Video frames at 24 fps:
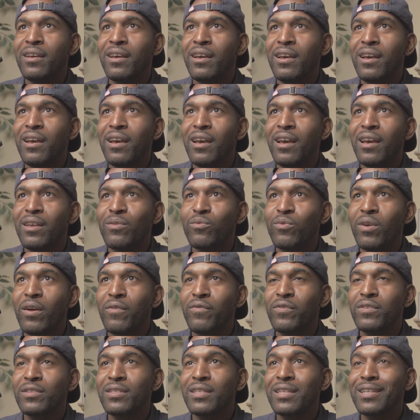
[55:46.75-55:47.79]
and
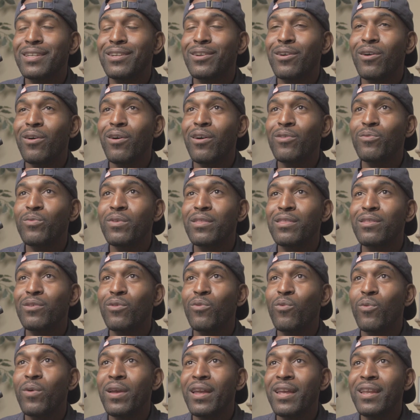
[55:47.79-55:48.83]
referencing Gone with the
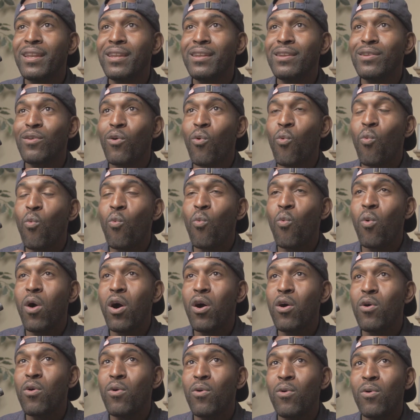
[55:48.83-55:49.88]
Wind.
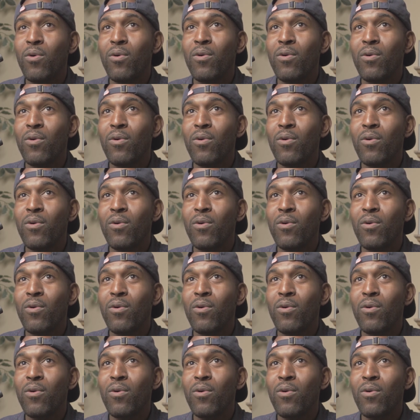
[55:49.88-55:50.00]
Whoa.